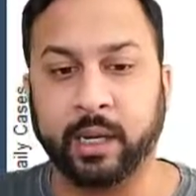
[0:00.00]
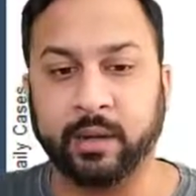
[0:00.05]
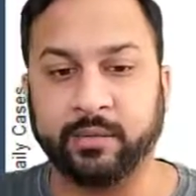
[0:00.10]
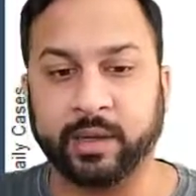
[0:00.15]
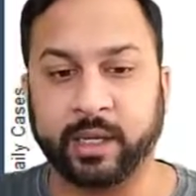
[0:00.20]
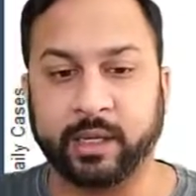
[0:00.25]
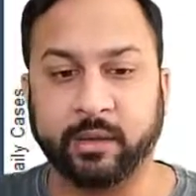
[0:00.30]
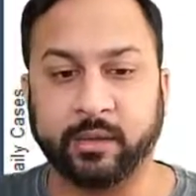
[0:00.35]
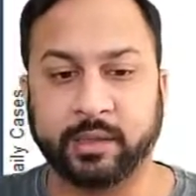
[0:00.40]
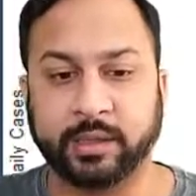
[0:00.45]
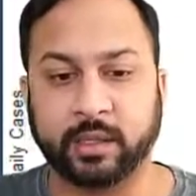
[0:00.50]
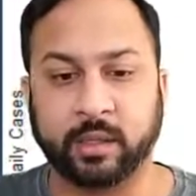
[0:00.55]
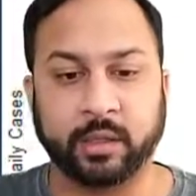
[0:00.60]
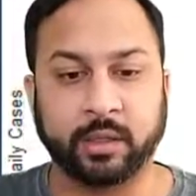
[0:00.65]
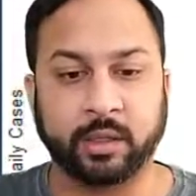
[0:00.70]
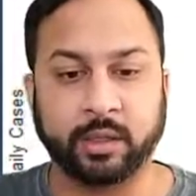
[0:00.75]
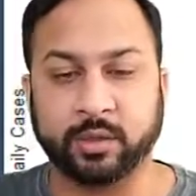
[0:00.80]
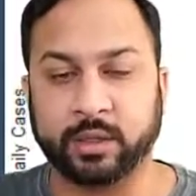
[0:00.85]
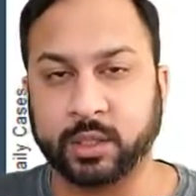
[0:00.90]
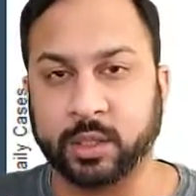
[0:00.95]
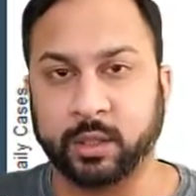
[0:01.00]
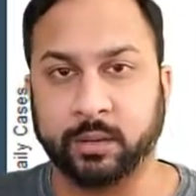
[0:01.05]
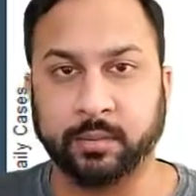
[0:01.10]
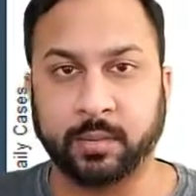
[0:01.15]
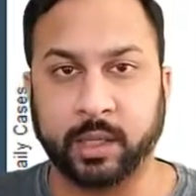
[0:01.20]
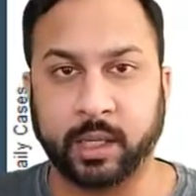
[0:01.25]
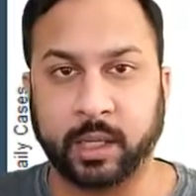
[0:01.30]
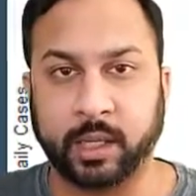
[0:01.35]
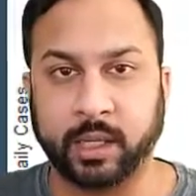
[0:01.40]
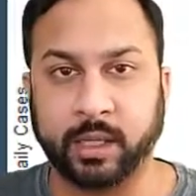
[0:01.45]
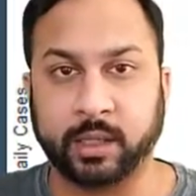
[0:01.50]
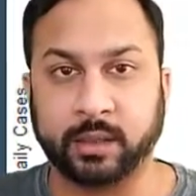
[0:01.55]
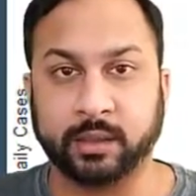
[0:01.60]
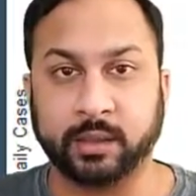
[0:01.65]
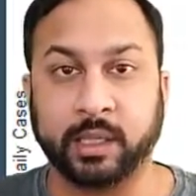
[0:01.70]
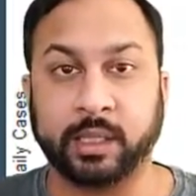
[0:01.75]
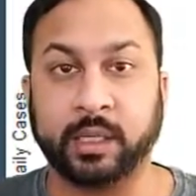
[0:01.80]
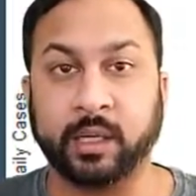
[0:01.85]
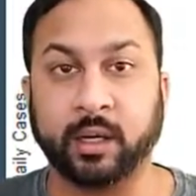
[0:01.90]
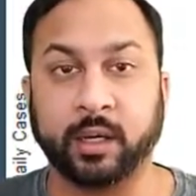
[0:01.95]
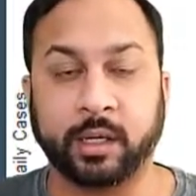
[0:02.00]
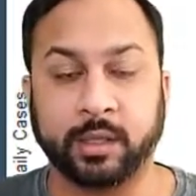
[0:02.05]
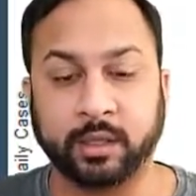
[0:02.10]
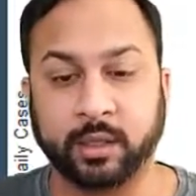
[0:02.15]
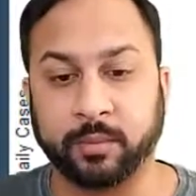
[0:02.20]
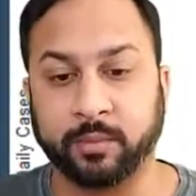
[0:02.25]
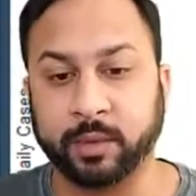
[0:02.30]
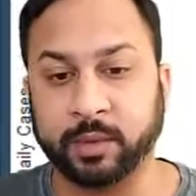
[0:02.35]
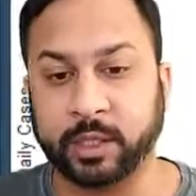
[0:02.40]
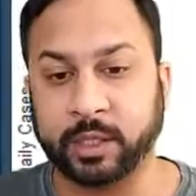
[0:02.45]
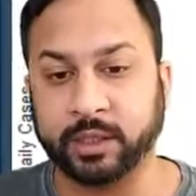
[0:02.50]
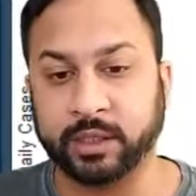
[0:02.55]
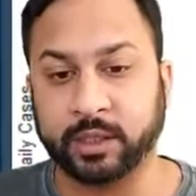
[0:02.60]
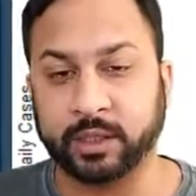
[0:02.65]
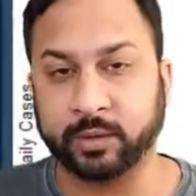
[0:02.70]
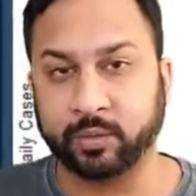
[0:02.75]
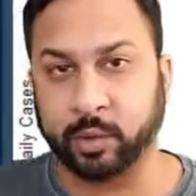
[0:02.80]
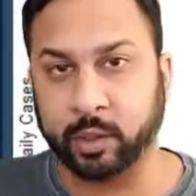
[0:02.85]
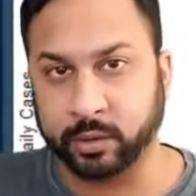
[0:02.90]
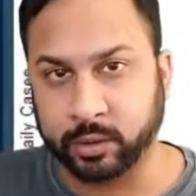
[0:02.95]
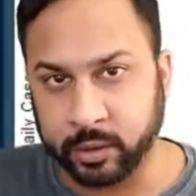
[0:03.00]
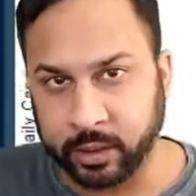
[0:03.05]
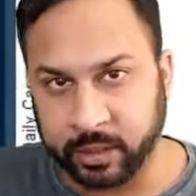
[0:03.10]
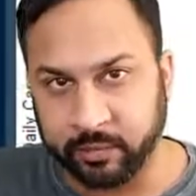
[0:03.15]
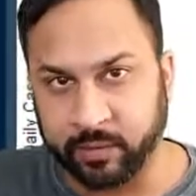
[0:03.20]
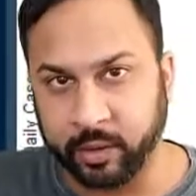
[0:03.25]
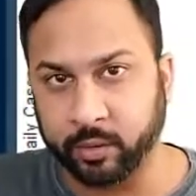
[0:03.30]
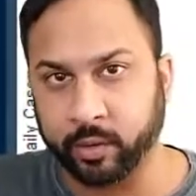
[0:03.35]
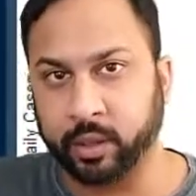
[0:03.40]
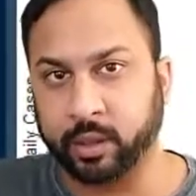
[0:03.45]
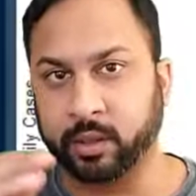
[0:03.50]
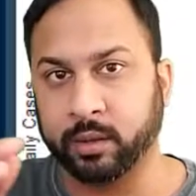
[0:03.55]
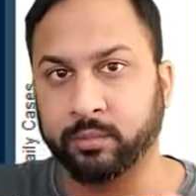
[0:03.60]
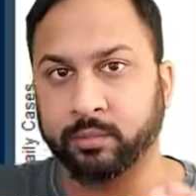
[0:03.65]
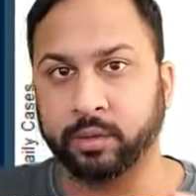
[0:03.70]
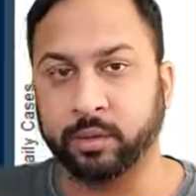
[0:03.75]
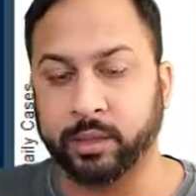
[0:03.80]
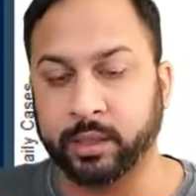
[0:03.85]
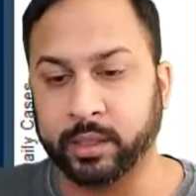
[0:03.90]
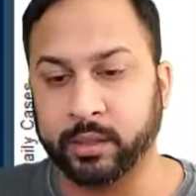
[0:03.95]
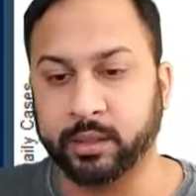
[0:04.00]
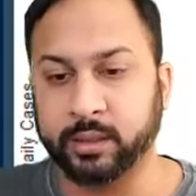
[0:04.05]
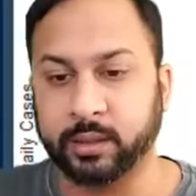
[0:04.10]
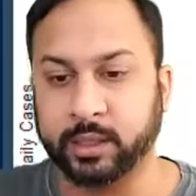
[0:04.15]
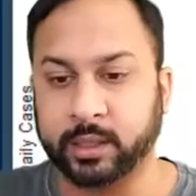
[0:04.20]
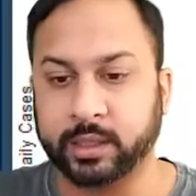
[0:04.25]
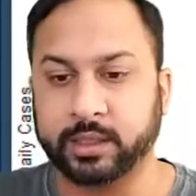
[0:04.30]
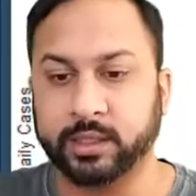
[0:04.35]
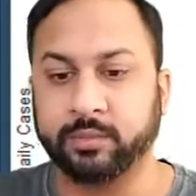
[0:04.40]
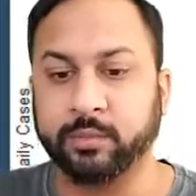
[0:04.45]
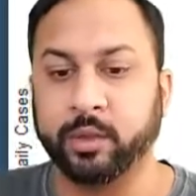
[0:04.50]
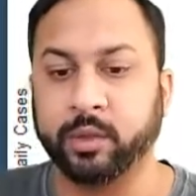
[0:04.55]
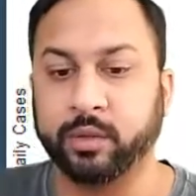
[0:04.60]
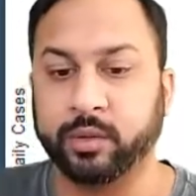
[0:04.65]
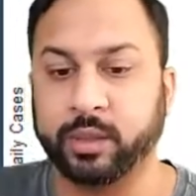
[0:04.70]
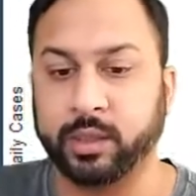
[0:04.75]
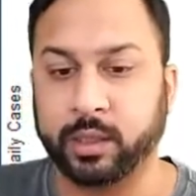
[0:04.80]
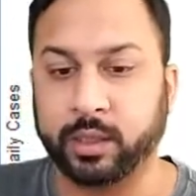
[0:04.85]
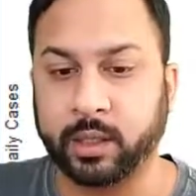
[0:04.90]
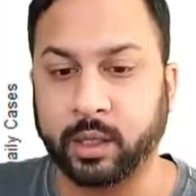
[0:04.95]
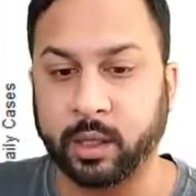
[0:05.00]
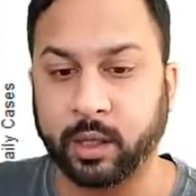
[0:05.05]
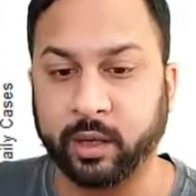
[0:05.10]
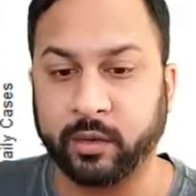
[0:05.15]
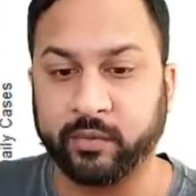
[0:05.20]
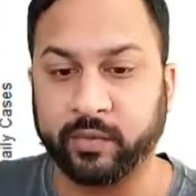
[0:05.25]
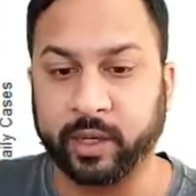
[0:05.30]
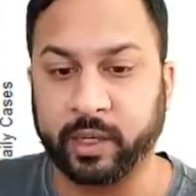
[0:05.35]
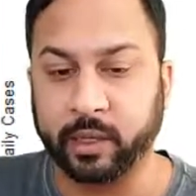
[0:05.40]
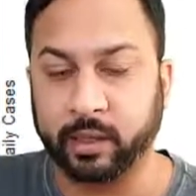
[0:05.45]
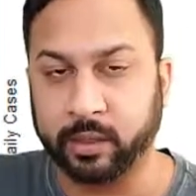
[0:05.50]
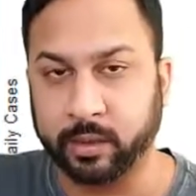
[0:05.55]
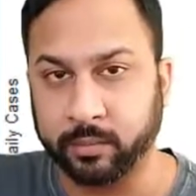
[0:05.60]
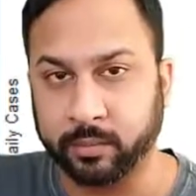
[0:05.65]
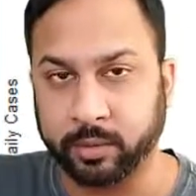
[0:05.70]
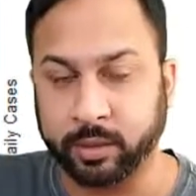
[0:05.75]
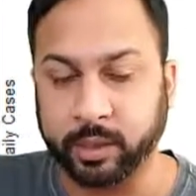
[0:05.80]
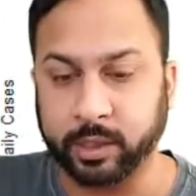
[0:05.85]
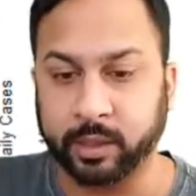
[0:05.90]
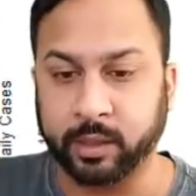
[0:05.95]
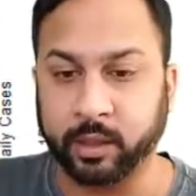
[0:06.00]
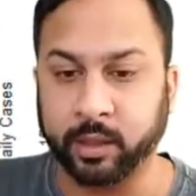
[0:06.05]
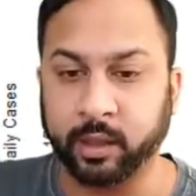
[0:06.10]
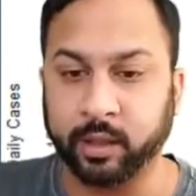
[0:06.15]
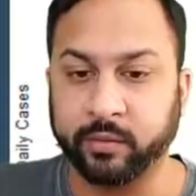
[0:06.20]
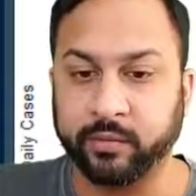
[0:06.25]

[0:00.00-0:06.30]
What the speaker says: value, it's going to do some linear interpolation as well to give you a completely smooth curve and a complete